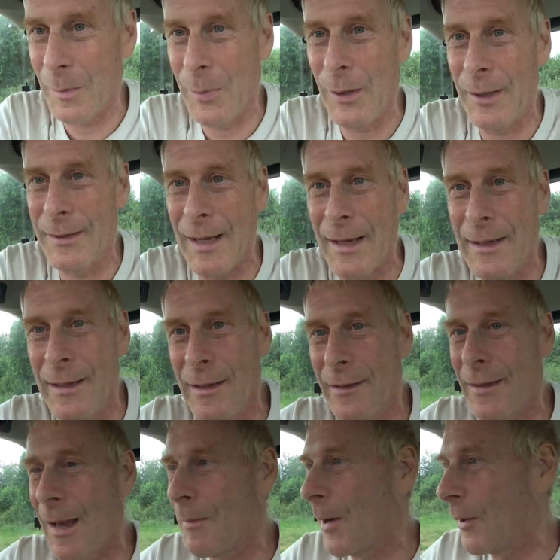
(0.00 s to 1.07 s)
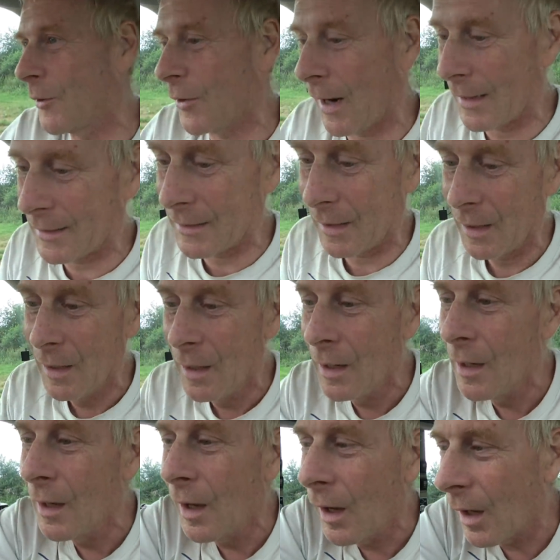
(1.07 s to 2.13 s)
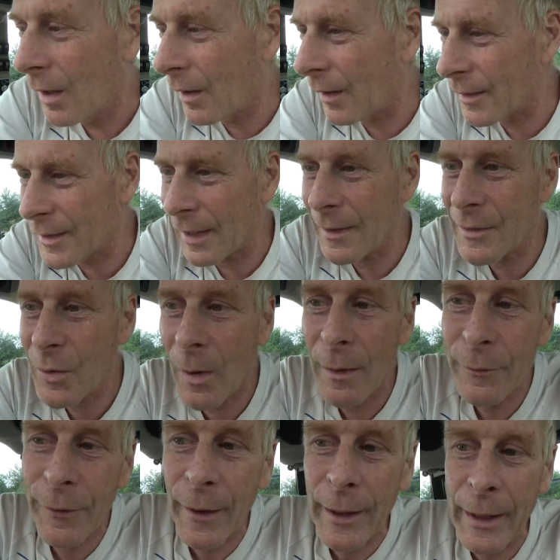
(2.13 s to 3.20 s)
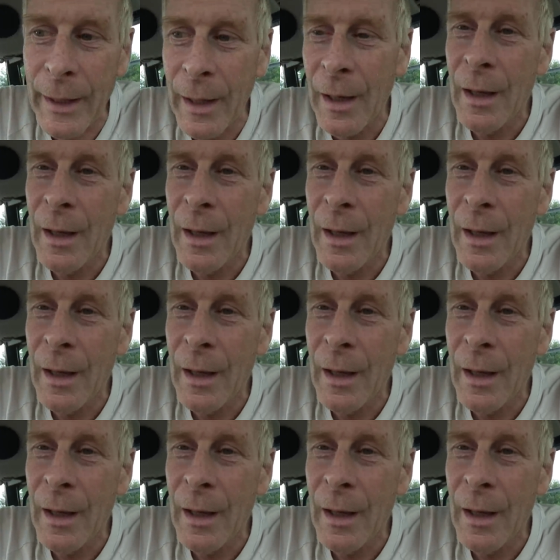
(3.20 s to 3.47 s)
to put a dent in a demo tractor. Although I tell you, it's quite funny.